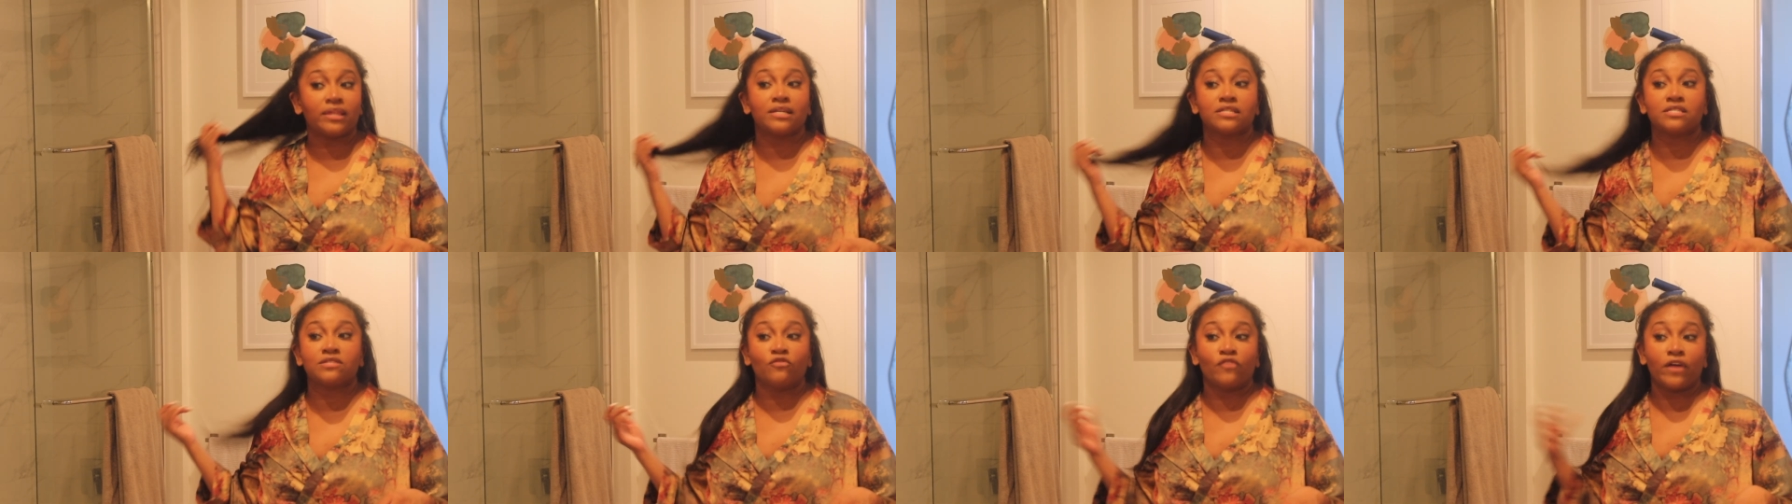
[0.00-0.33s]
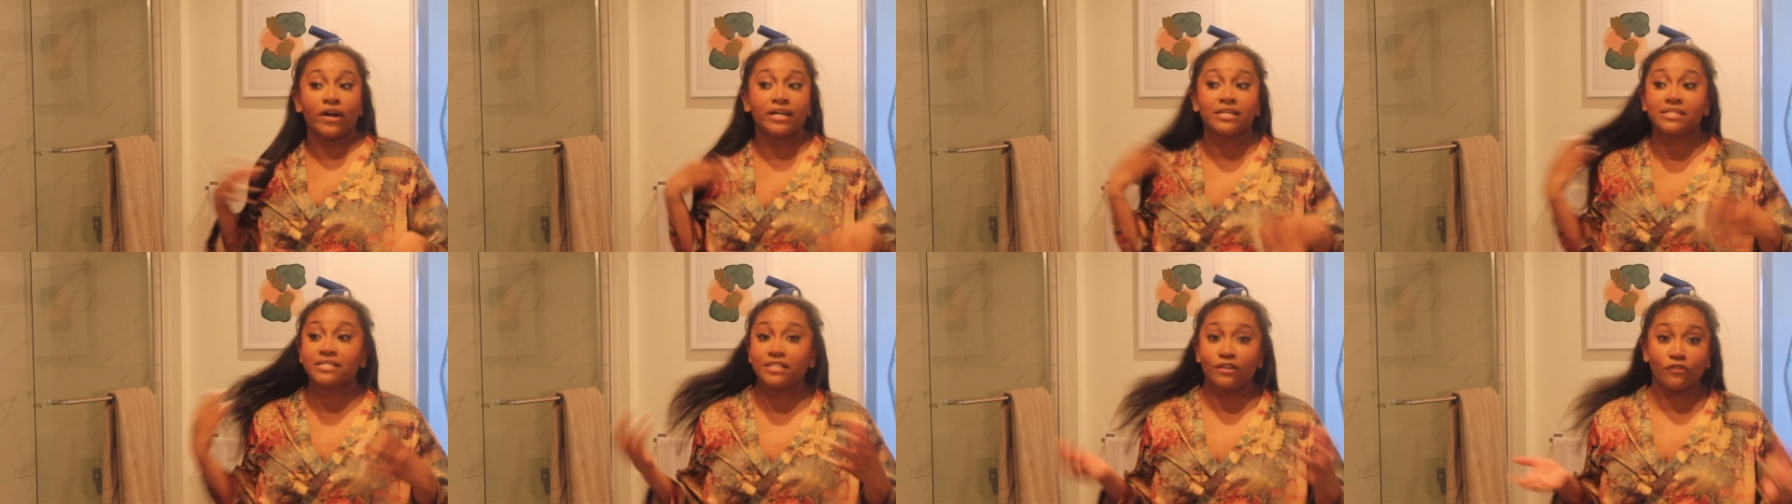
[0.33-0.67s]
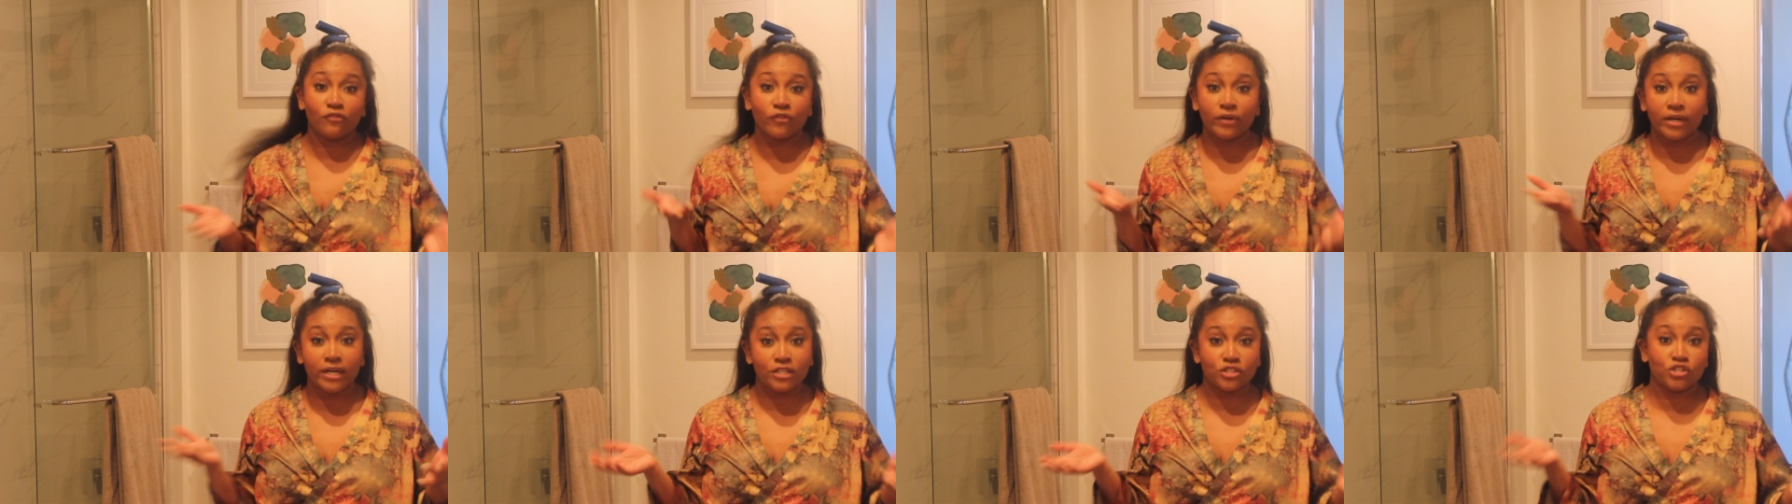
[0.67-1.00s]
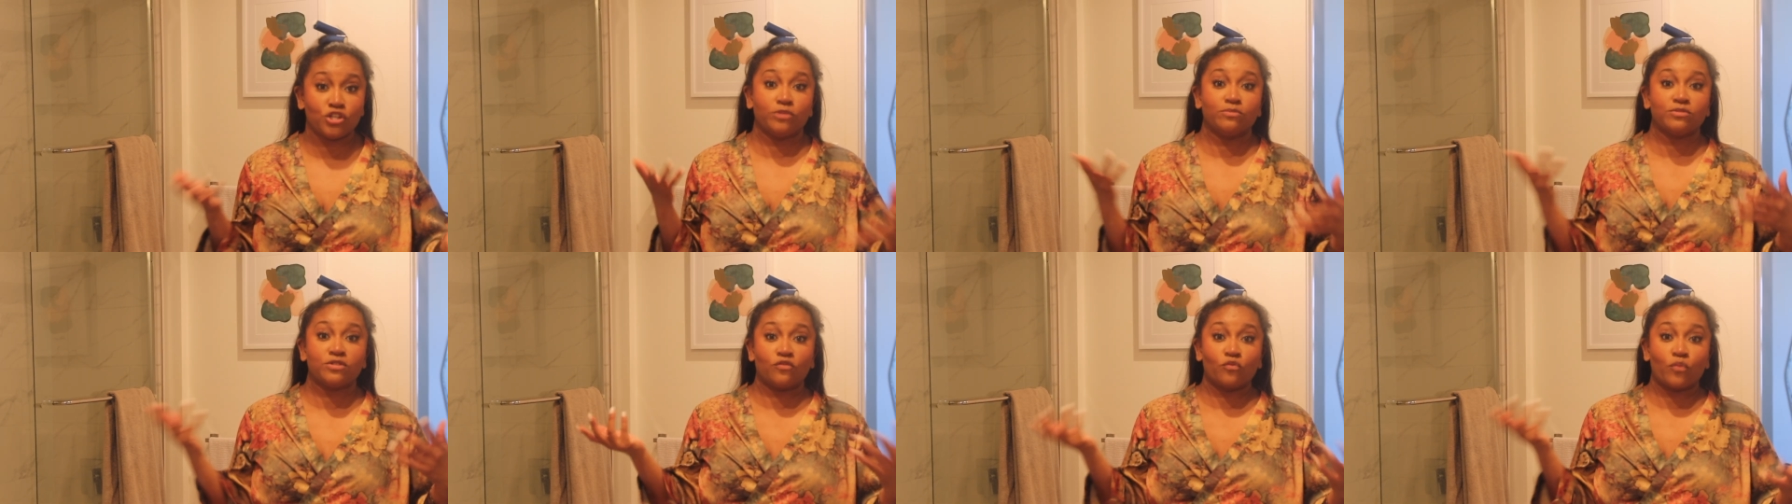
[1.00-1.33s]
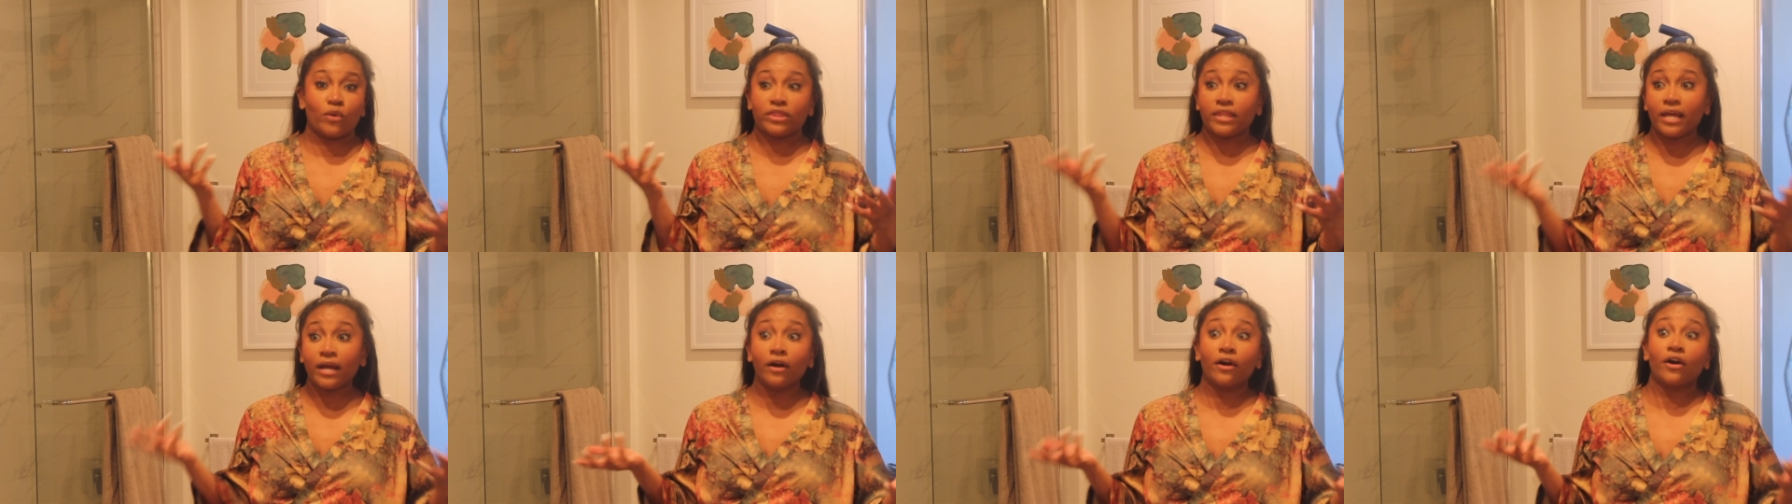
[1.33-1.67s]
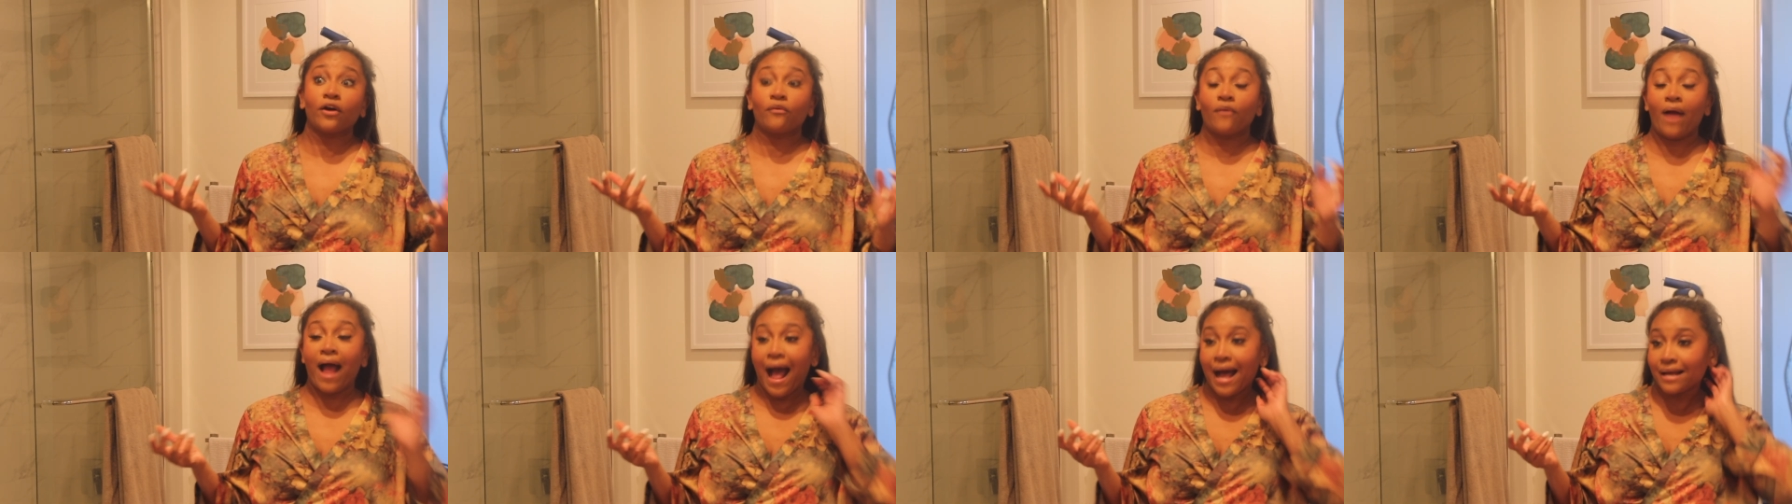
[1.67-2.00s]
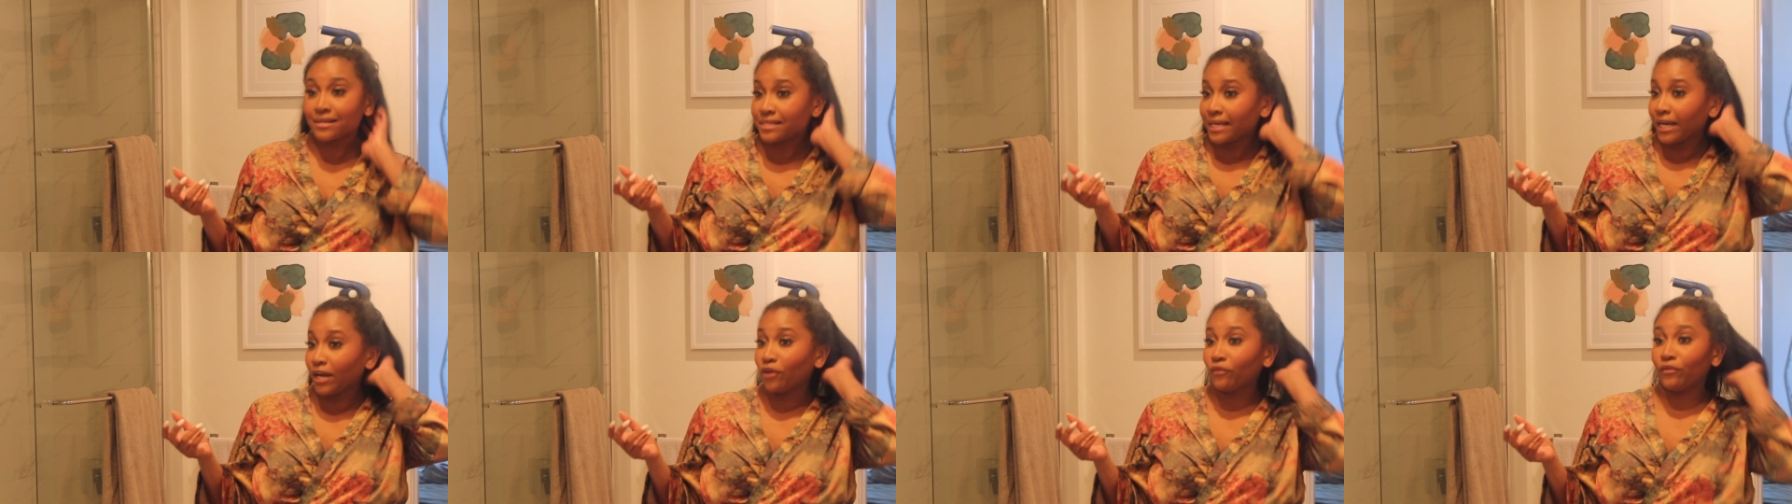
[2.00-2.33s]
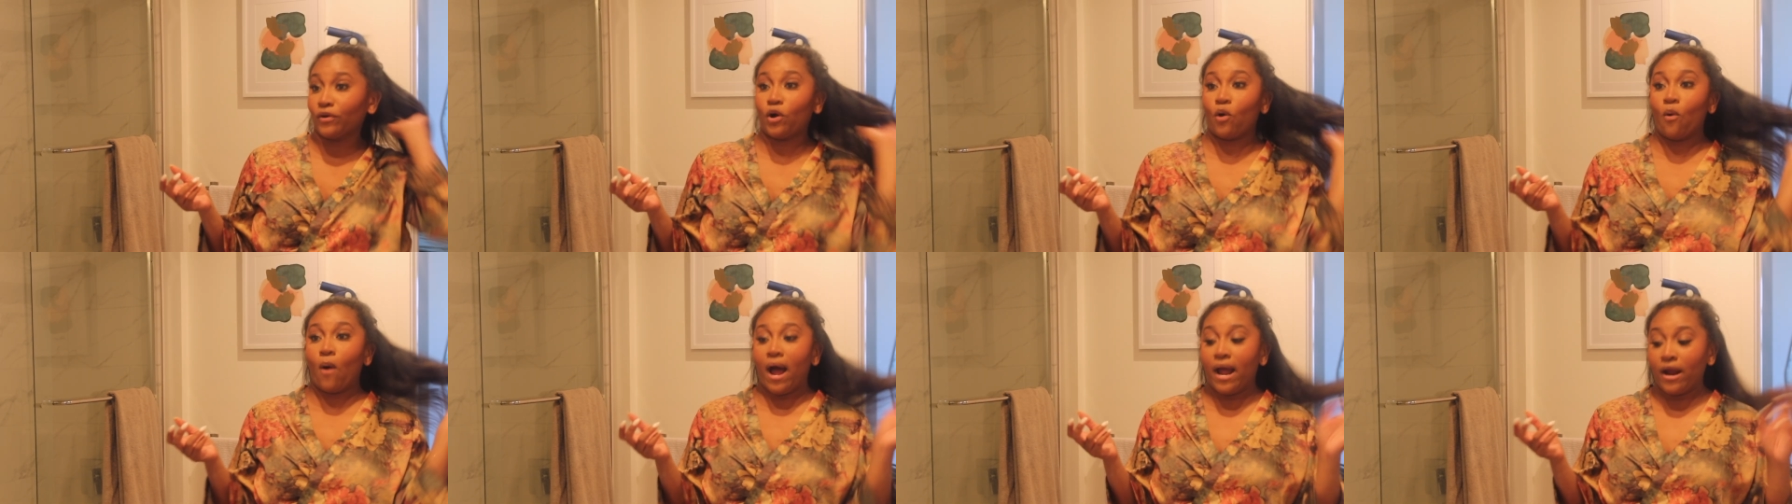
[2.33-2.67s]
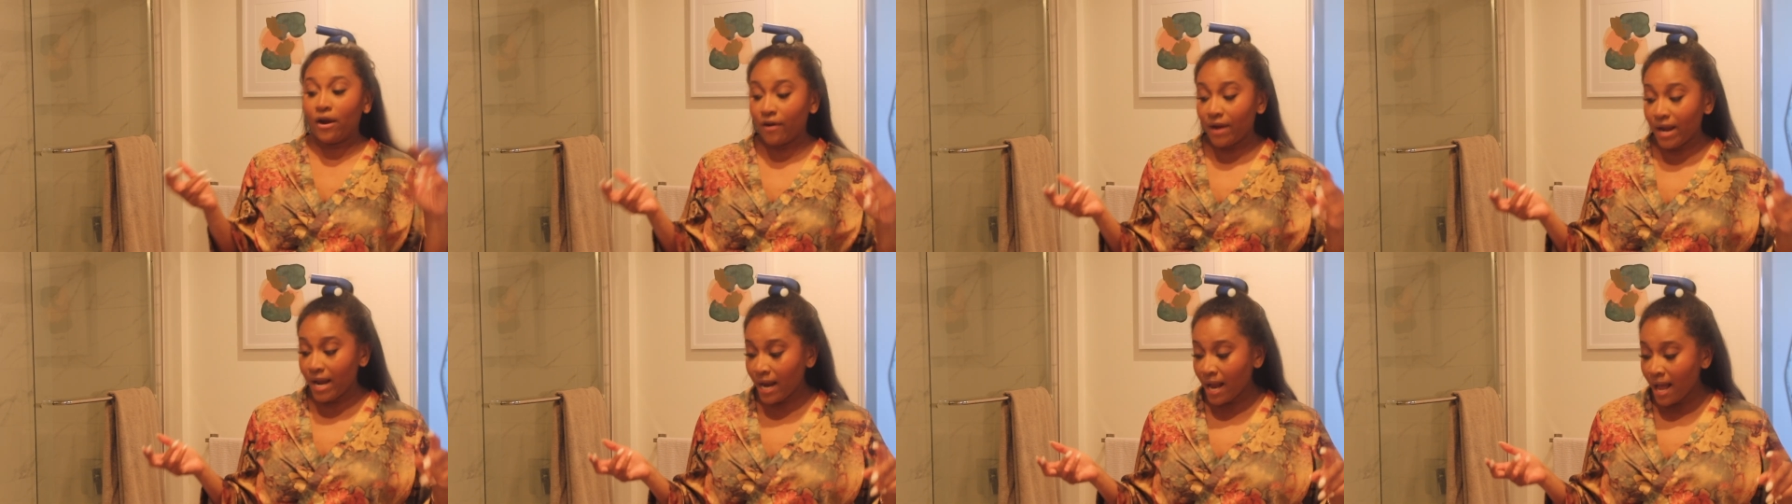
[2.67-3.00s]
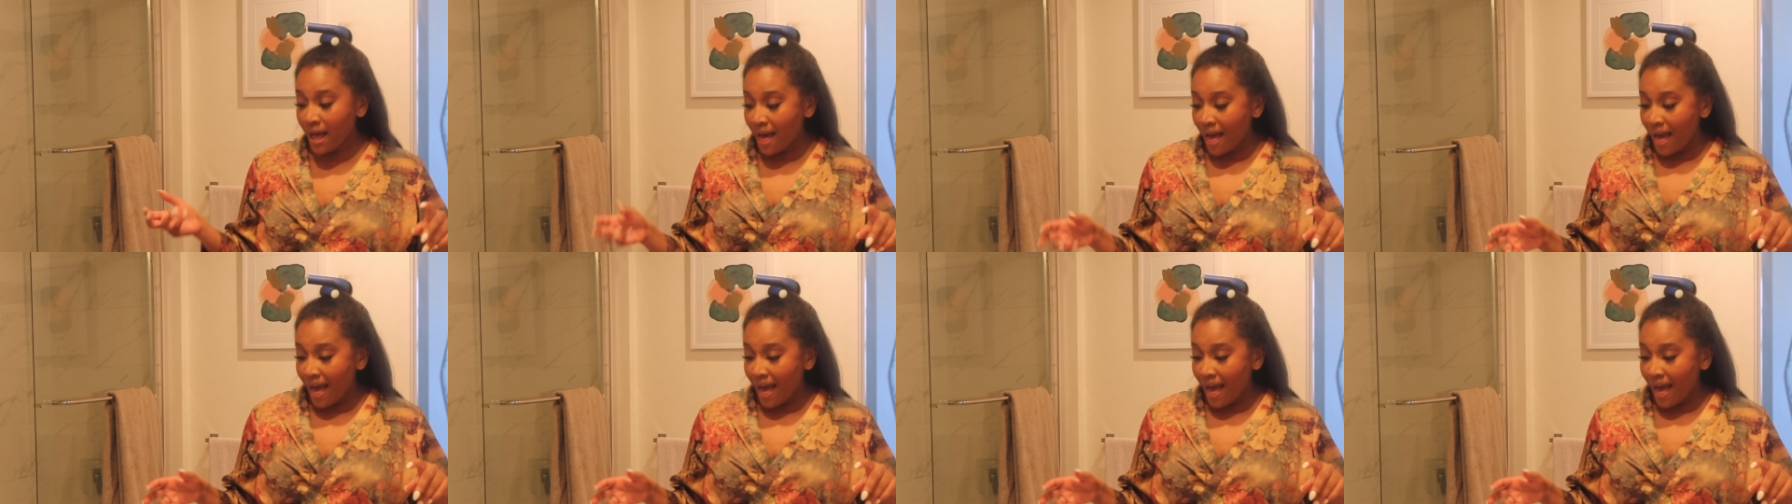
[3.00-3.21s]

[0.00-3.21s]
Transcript: it's very different in terms of what they are asking or requiring.